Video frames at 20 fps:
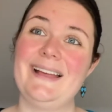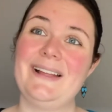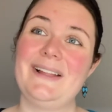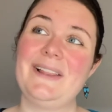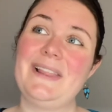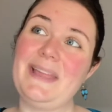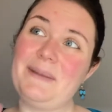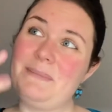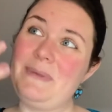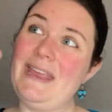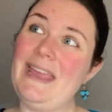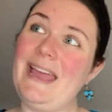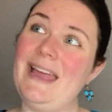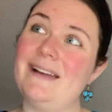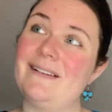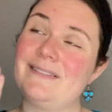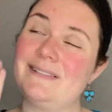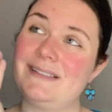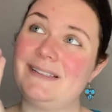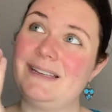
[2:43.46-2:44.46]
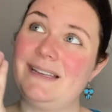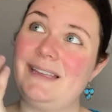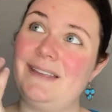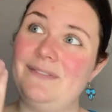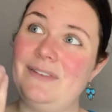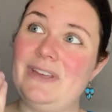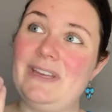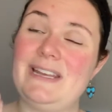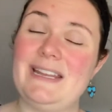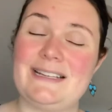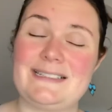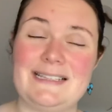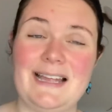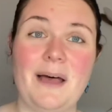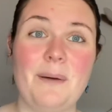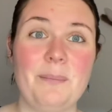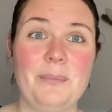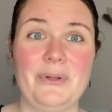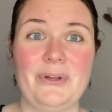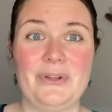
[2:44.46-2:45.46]
let me give you an
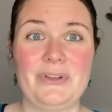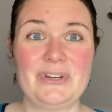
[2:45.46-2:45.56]
example.